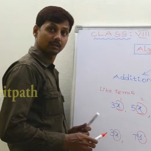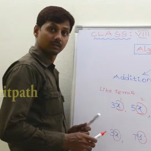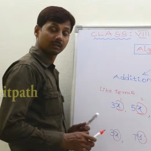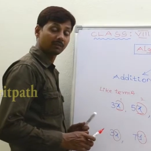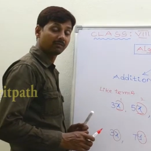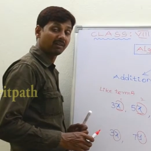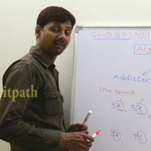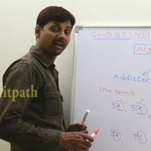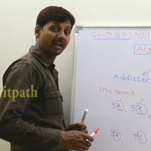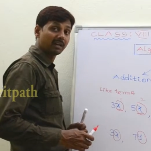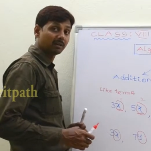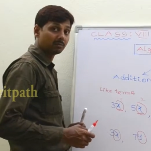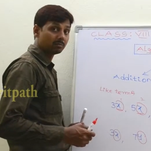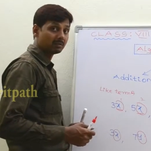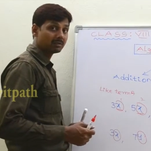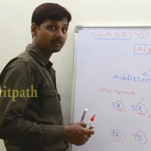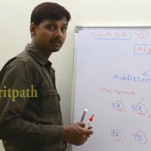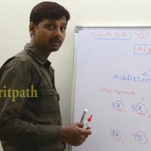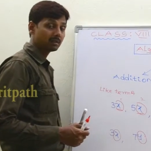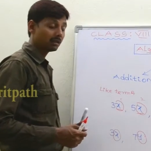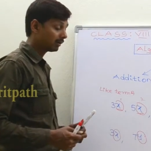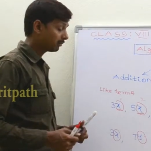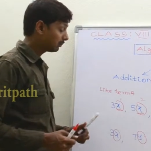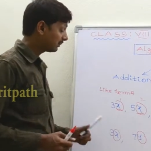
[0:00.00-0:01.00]
the variables
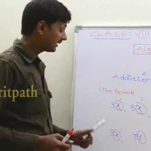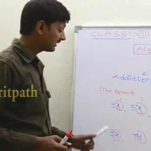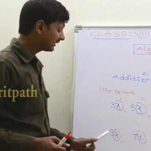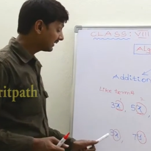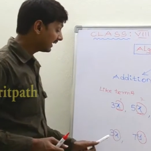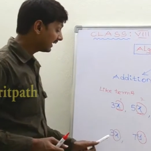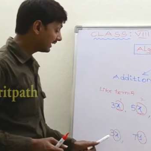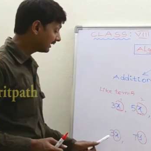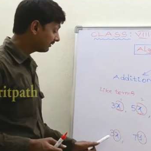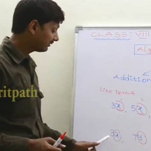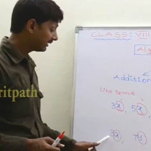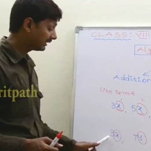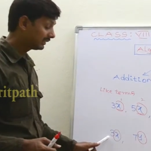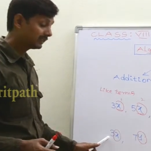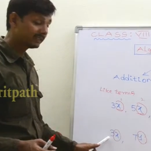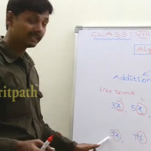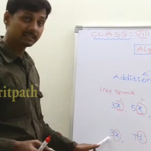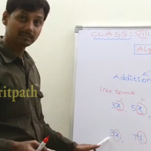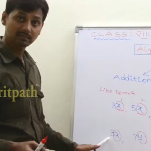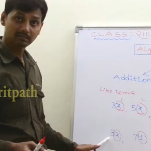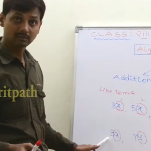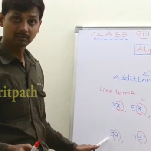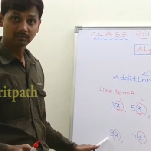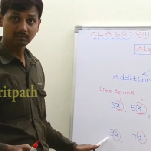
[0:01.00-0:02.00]
are present with
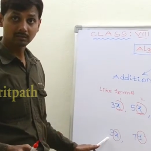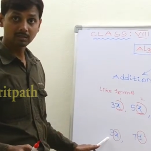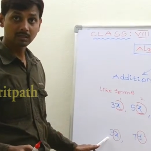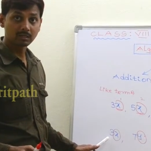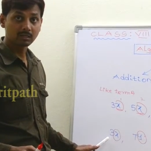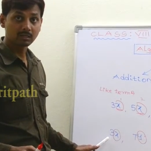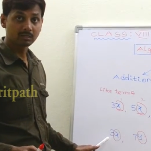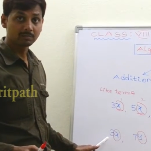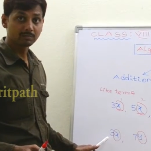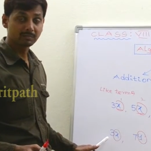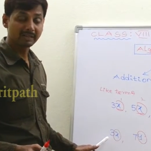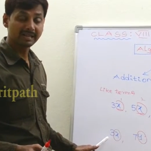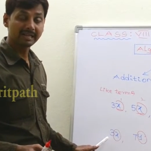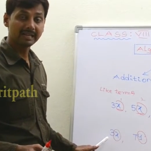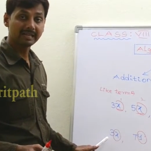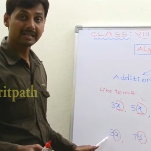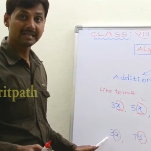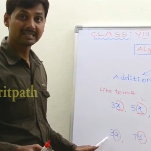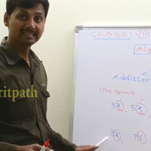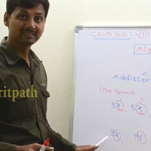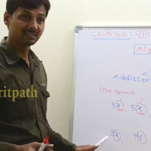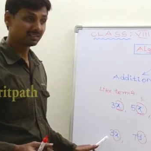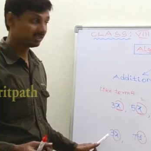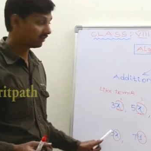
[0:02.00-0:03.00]
this term
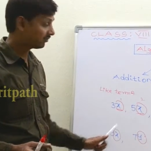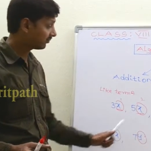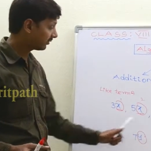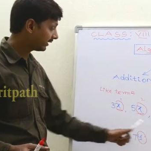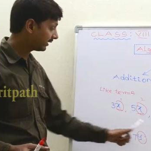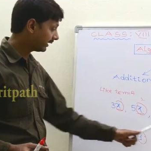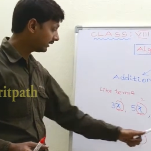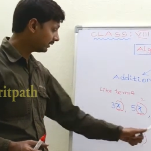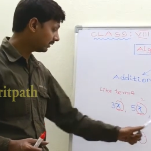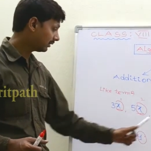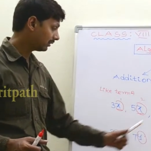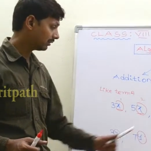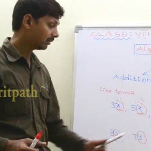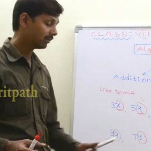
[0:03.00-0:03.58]
is different.